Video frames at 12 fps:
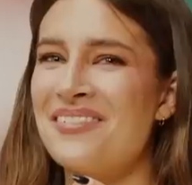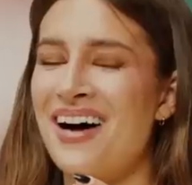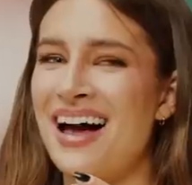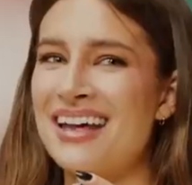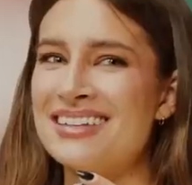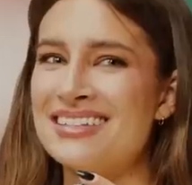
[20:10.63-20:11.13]

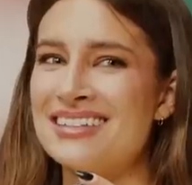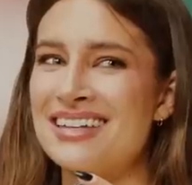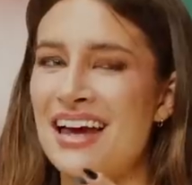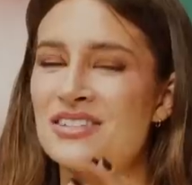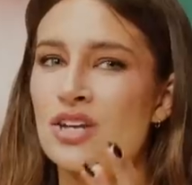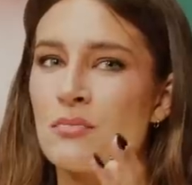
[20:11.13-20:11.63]
was.
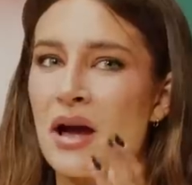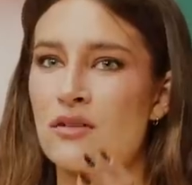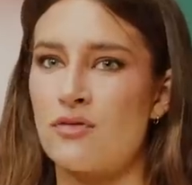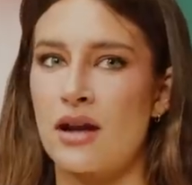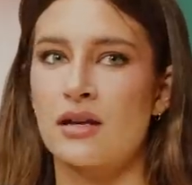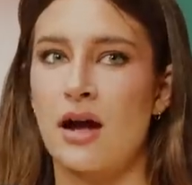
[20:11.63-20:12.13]
and so my
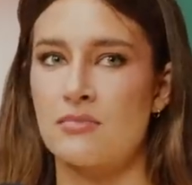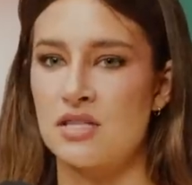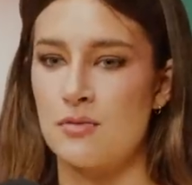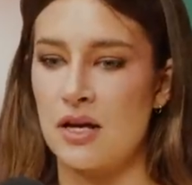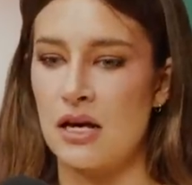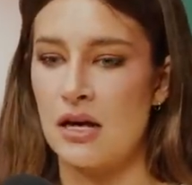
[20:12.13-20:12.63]
friend
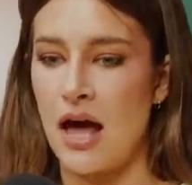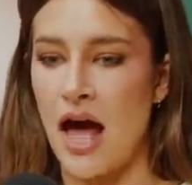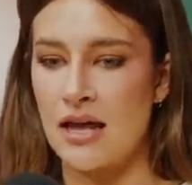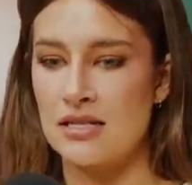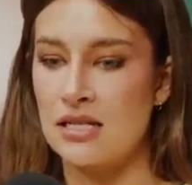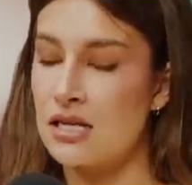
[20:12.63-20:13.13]
comes to me
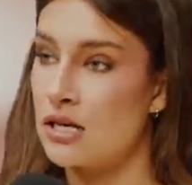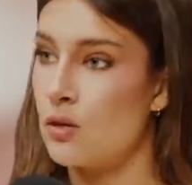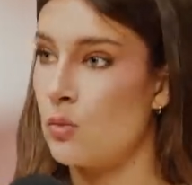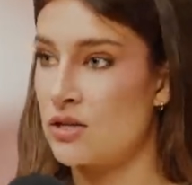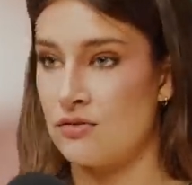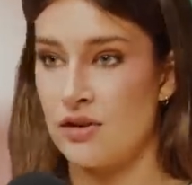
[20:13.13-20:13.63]
and he
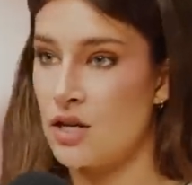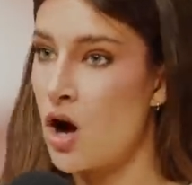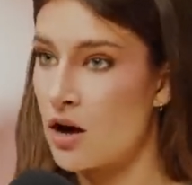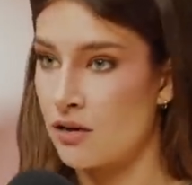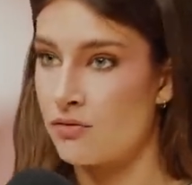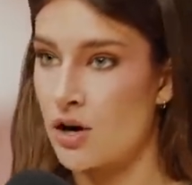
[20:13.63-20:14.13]
was a
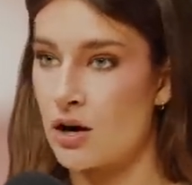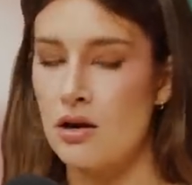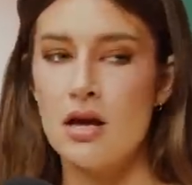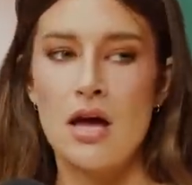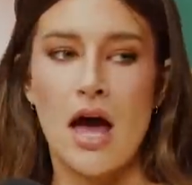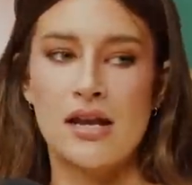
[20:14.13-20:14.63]
videographer.
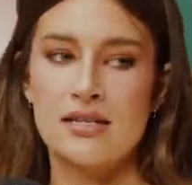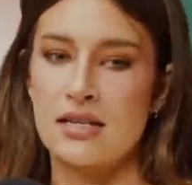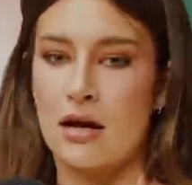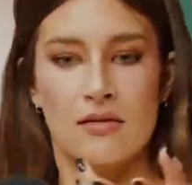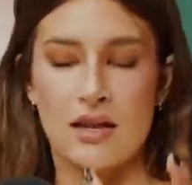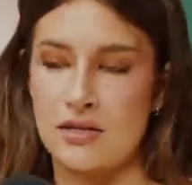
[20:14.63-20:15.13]
And he's
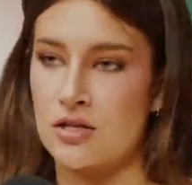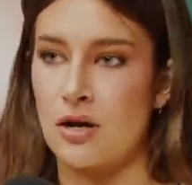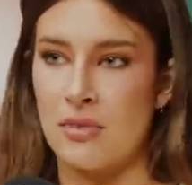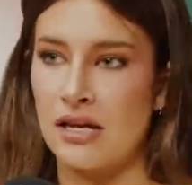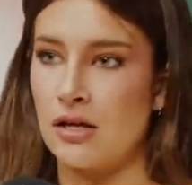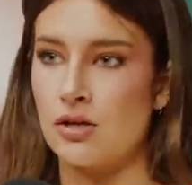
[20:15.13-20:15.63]
like, let's
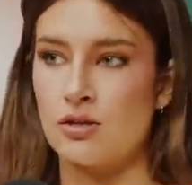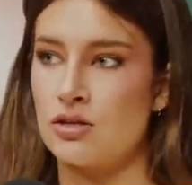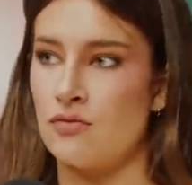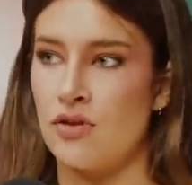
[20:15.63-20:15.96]
start making I YouTube